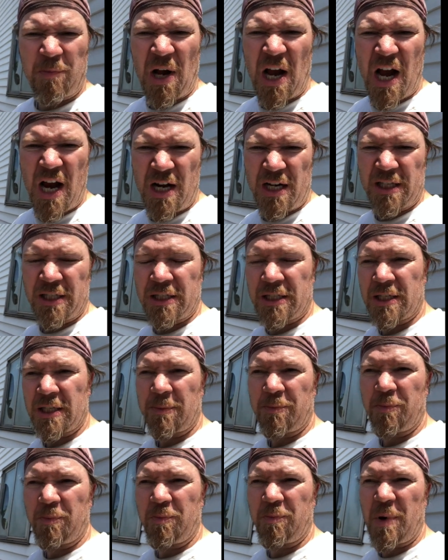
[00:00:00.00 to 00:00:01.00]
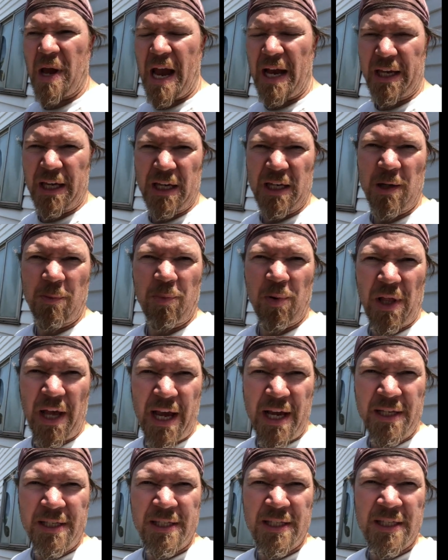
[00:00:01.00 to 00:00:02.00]
box back into
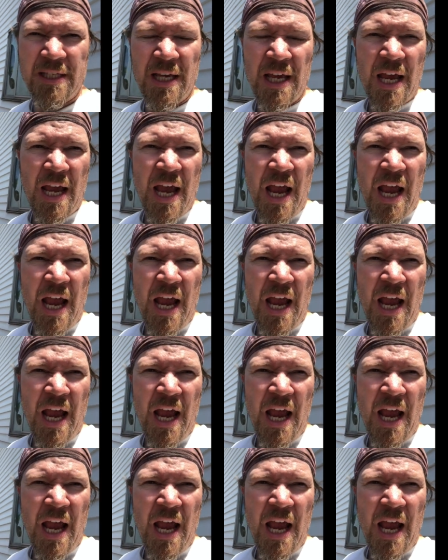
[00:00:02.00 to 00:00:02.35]
place,